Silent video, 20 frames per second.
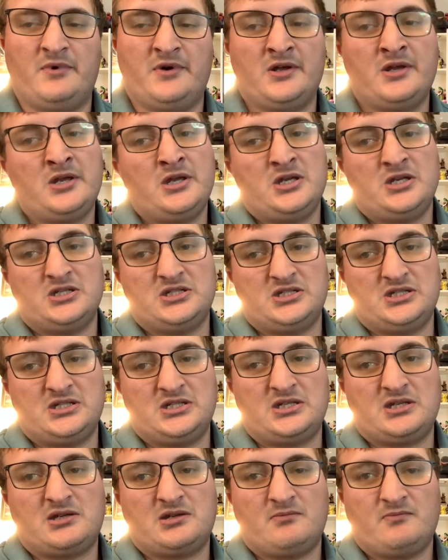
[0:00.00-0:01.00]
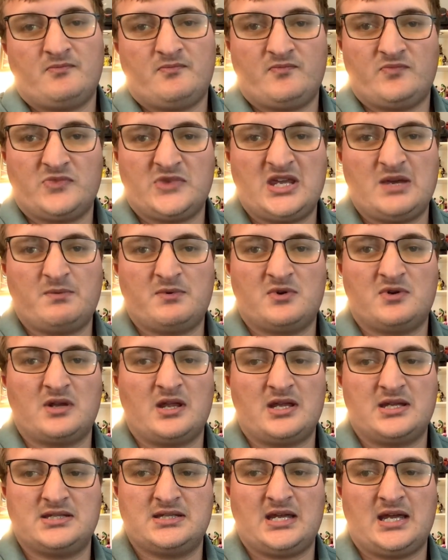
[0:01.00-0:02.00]
But she's a keeper,
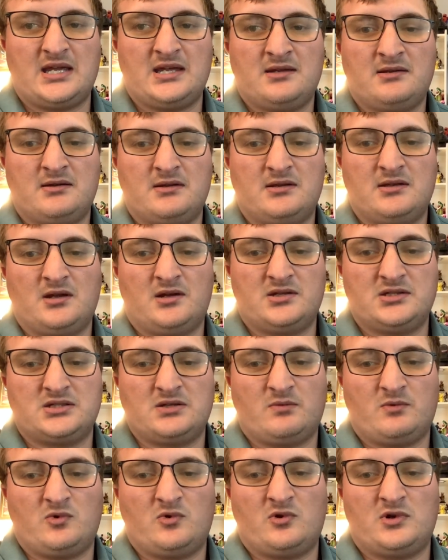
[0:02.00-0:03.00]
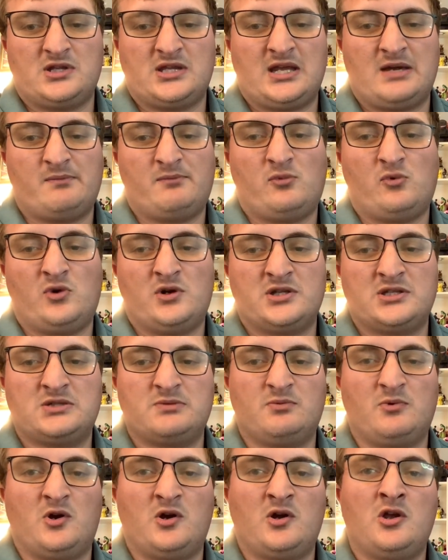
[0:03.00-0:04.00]
let's say, you know, some of what that wants.
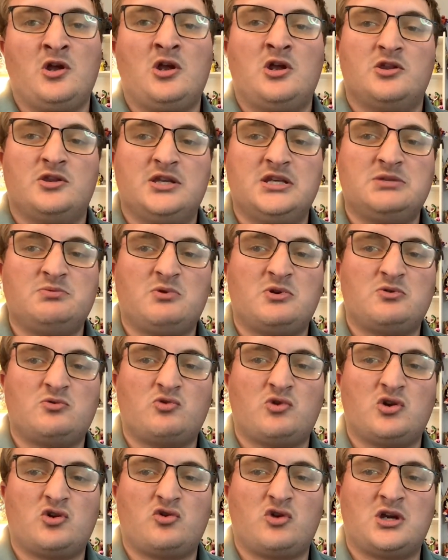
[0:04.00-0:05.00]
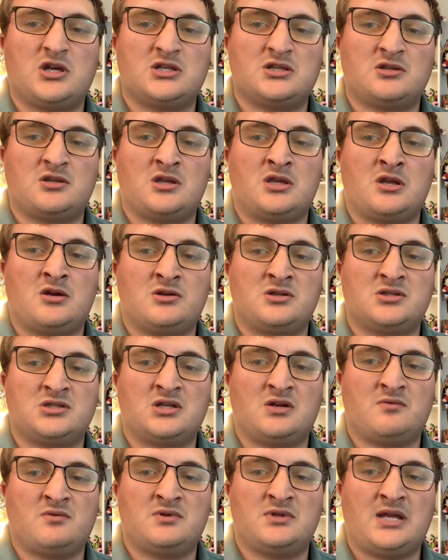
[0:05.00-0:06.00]
But this was pretty crazy, you know,
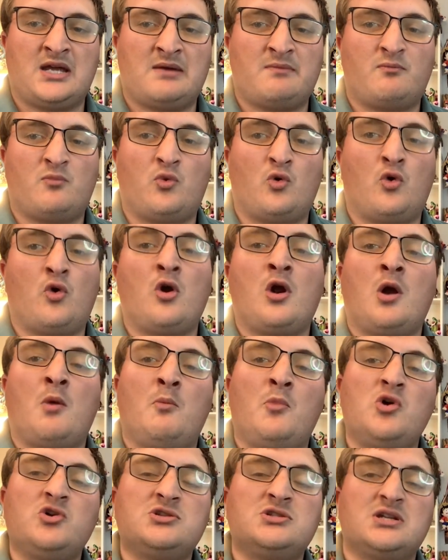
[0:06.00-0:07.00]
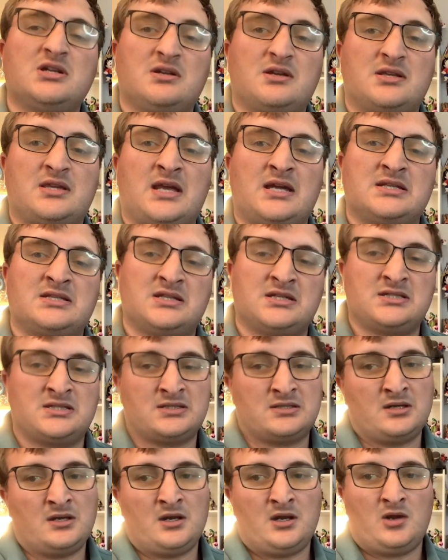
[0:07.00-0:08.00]
some of that. But mostly like that
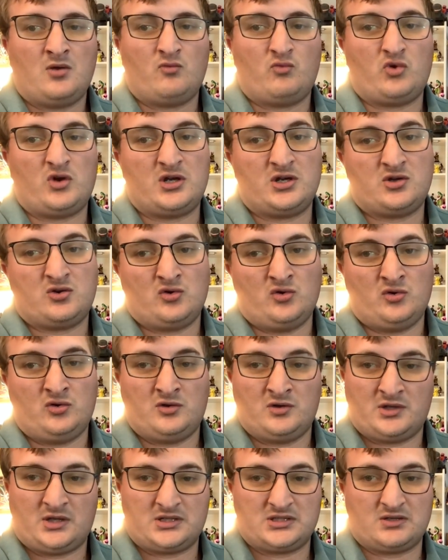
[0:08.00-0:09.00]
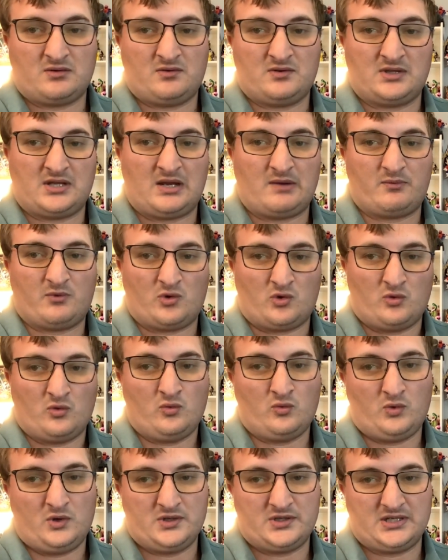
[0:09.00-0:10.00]
is pretty cool, you know, some of that for
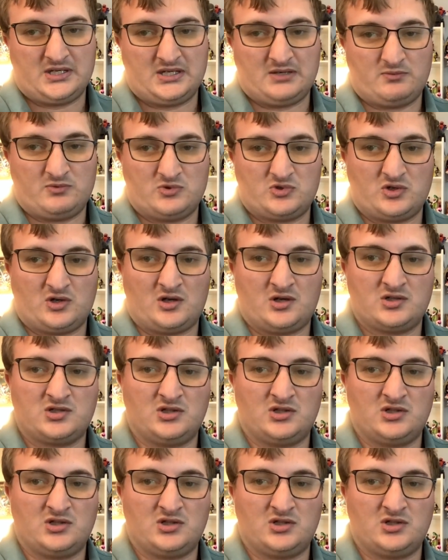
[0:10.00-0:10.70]
one thing for sure.